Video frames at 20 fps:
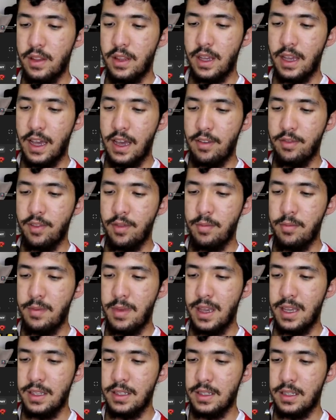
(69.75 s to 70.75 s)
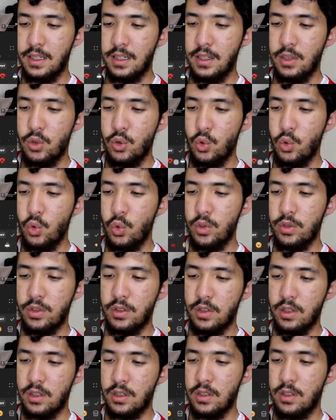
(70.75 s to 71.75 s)
They have amazing, cool
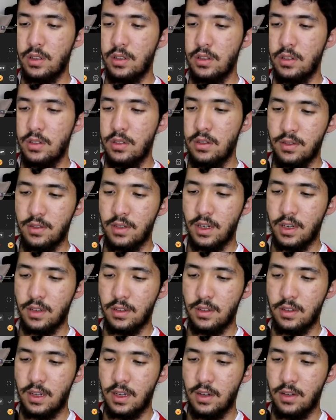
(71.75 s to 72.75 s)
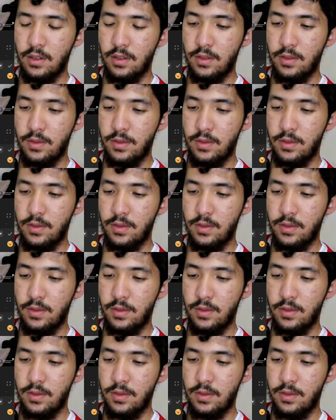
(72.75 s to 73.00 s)
stickers. Check this out.